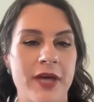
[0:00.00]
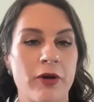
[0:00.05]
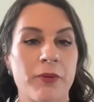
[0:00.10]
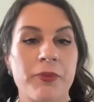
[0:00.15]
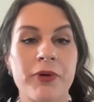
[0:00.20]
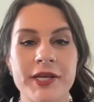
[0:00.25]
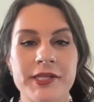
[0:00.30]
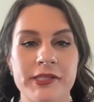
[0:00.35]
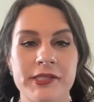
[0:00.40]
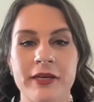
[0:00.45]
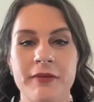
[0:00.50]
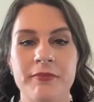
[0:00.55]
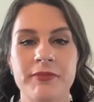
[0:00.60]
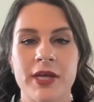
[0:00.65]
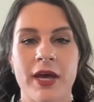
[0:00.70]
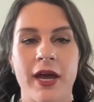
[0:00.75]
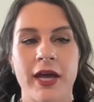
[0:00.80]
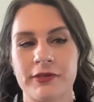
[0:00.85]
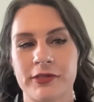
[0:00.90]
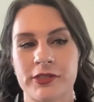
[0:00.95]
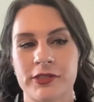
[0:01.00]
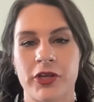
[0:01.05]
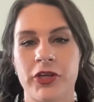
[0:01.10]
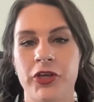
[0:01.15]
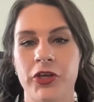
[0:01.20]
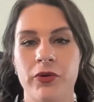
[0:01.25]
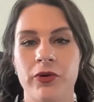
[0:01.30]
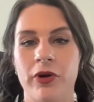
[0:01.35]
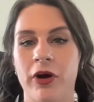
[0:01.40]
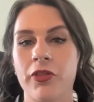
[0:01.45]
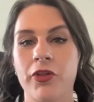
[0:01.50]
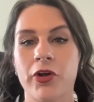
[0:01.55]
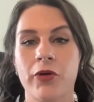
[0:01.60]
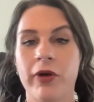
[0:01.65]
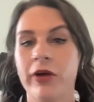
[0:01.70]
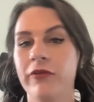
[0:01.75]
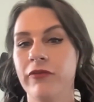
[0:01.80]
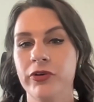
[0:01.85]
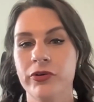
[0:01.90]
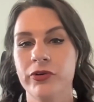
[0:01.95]
enterprise teams execute on their
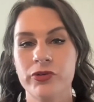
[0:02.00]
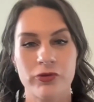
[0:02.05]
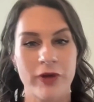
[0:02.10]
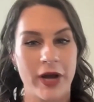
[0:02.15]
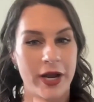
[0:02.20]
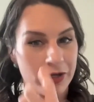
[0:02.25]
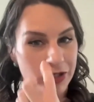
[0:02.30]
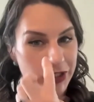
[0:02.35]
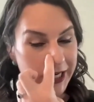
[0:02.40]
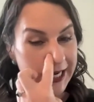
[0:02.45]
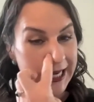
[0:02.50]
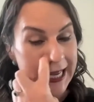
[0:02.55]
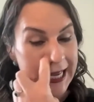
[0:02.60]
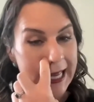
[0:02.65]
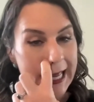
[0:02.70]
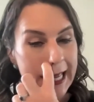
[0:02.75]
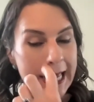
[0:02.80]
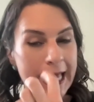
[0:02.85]
revenue strategy.